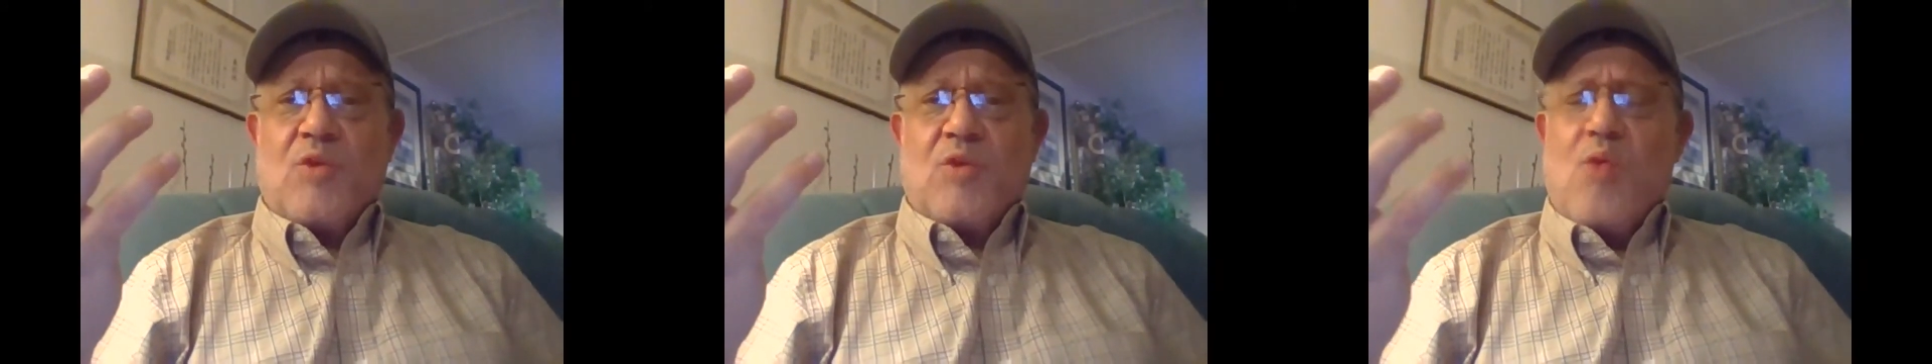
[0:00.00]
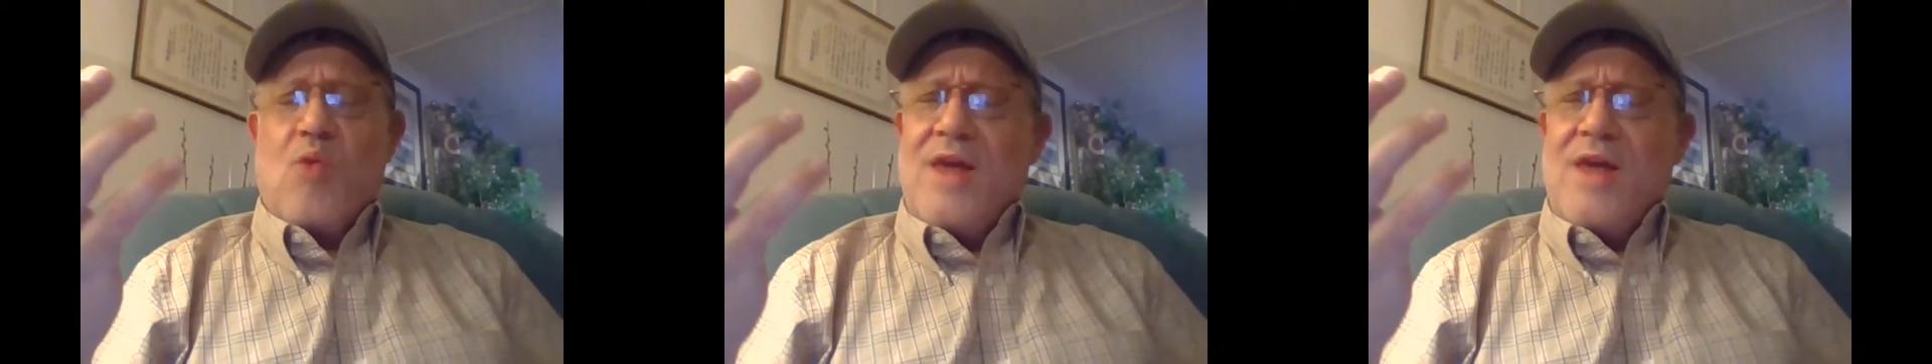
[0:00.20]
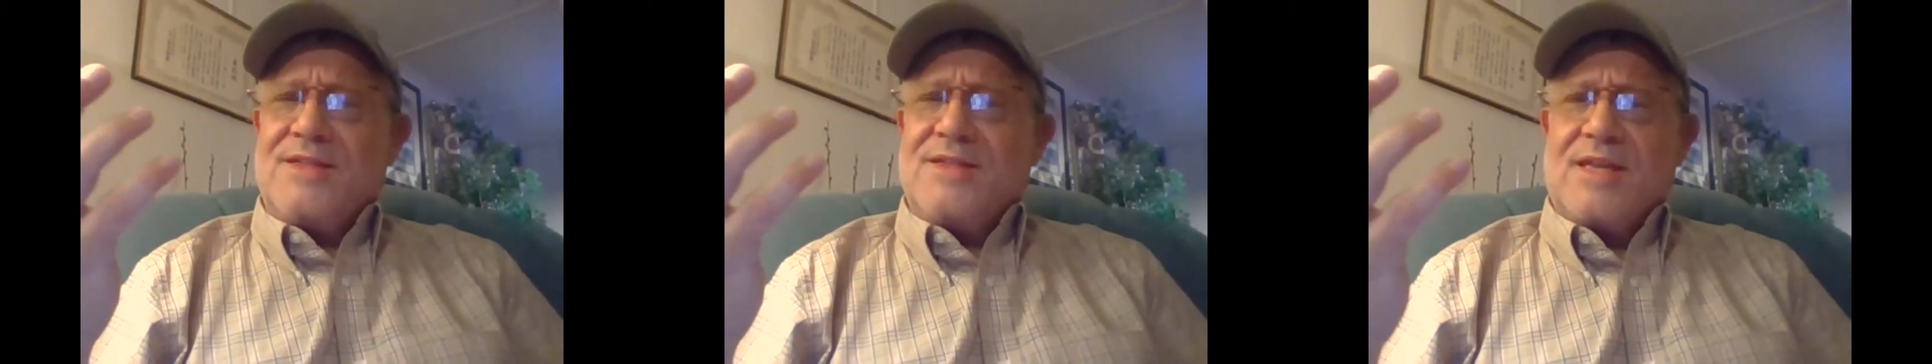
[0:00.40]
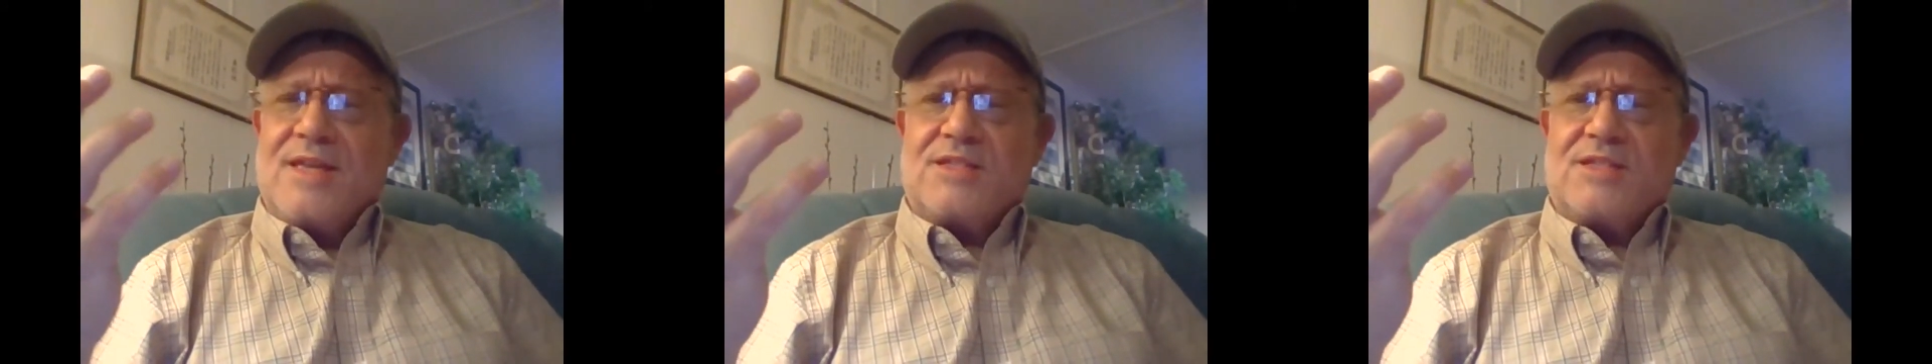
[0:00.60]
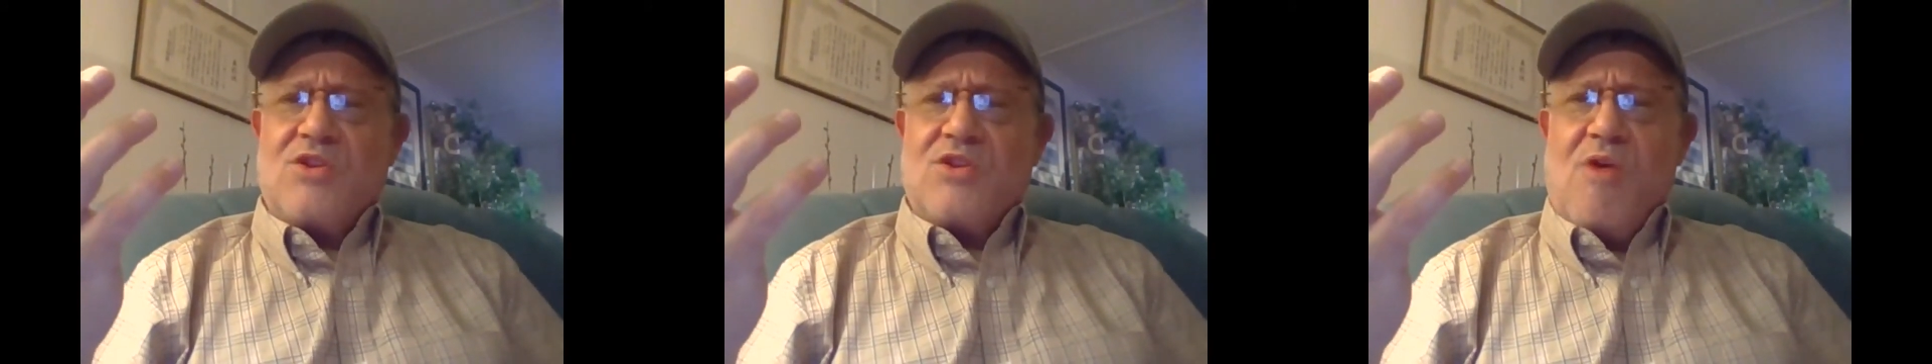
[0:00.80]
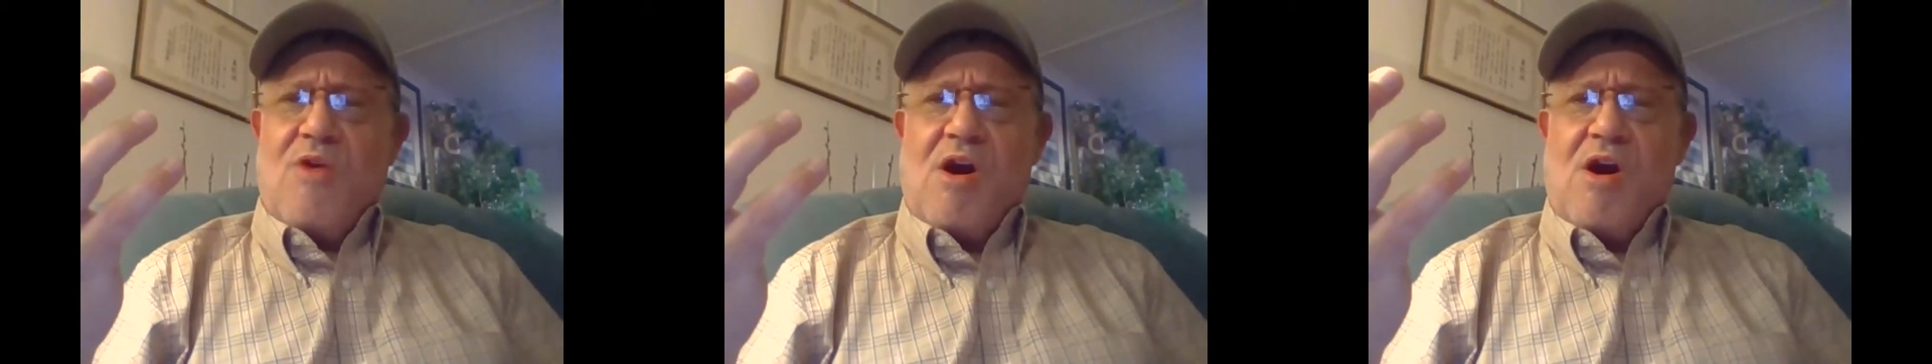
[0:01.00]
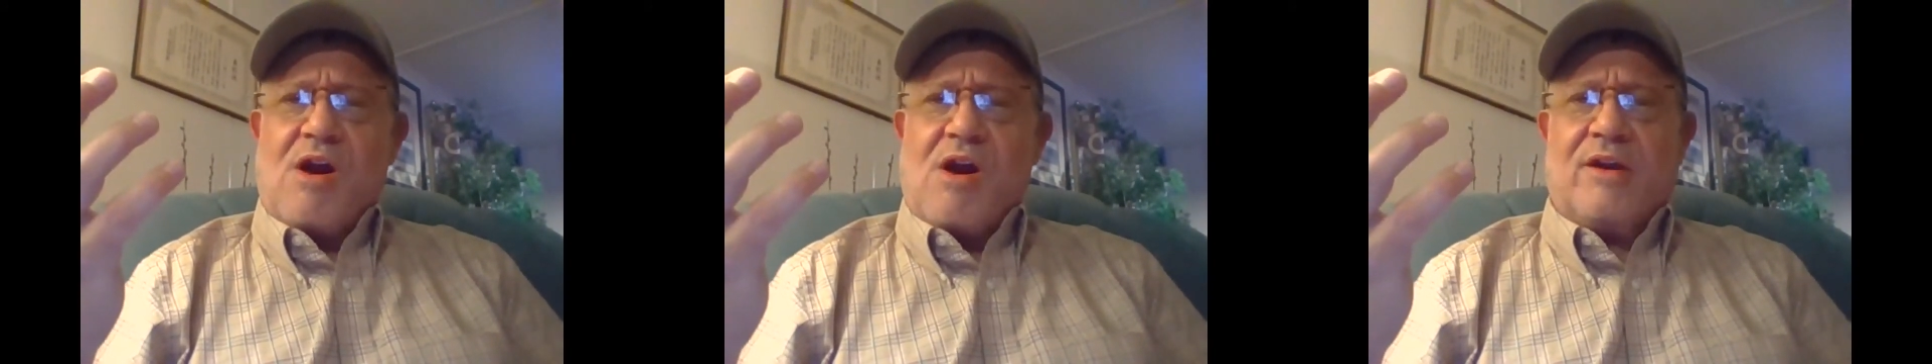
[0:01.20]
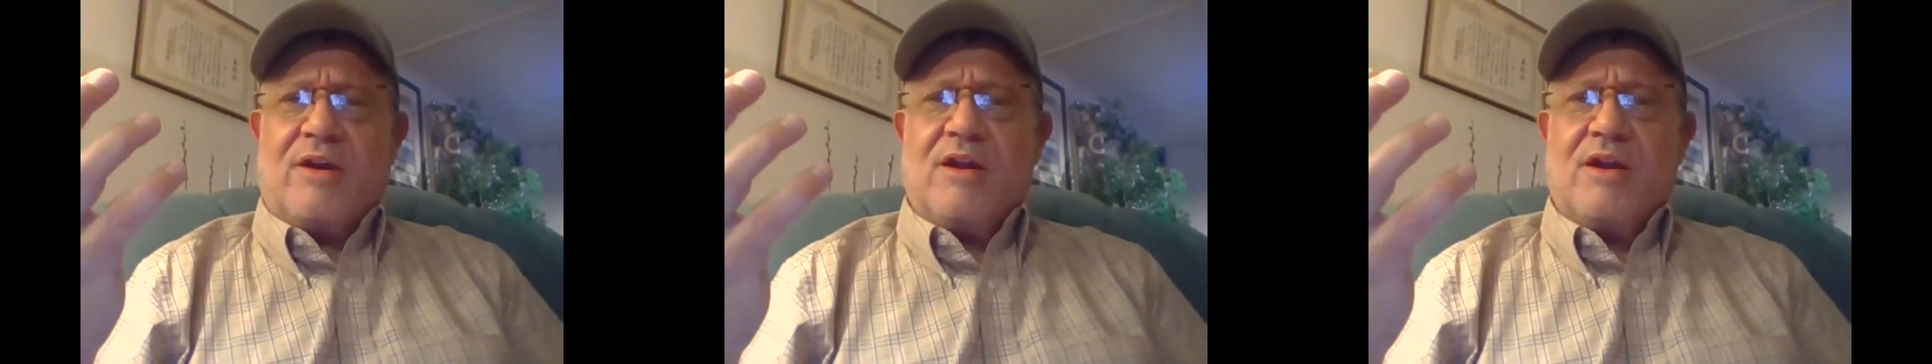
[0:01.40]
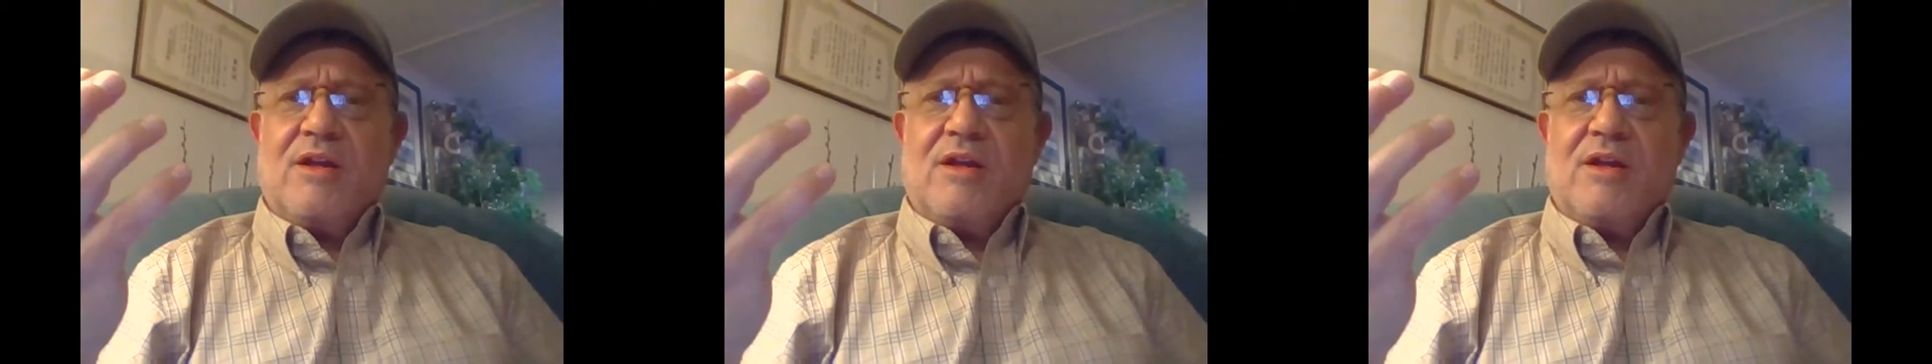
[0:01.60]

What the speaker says: Why is that so hard?